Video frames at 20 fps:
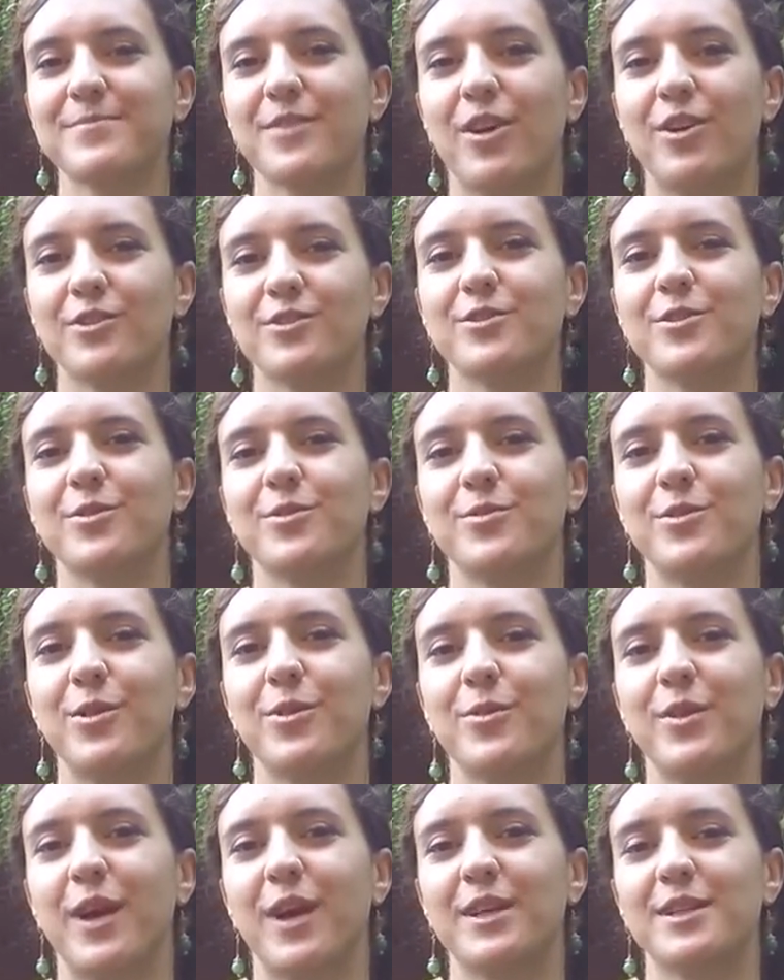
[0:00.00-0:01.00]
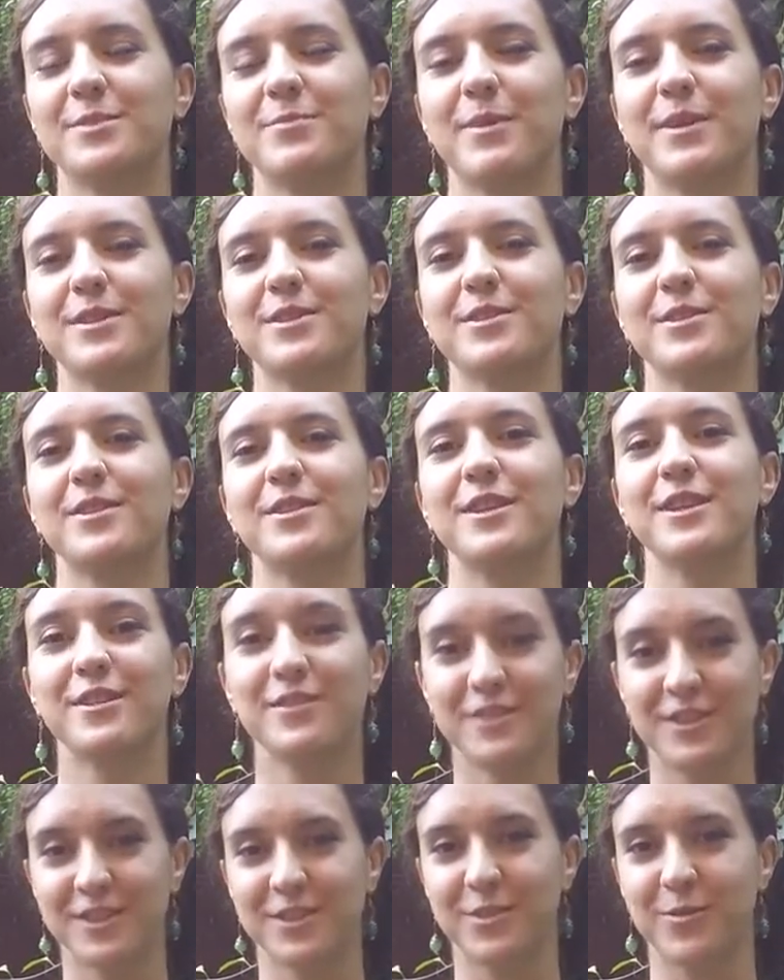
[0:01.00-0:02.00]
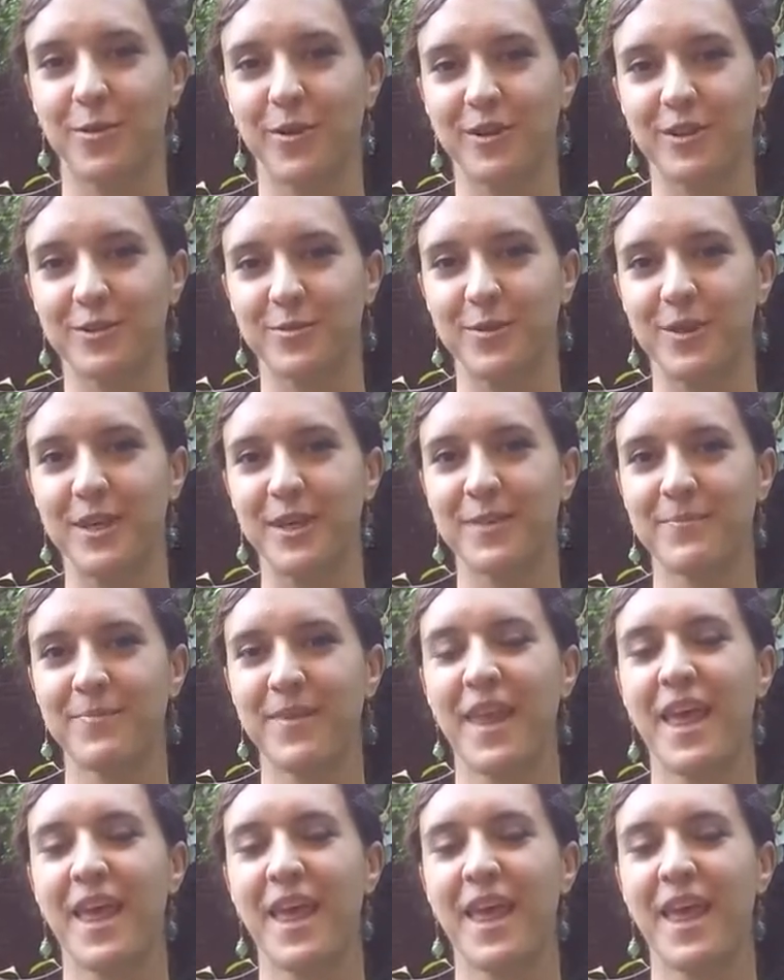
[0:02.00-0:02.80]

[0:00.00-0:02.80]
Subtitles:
also known as Mental Illness Awareness Week.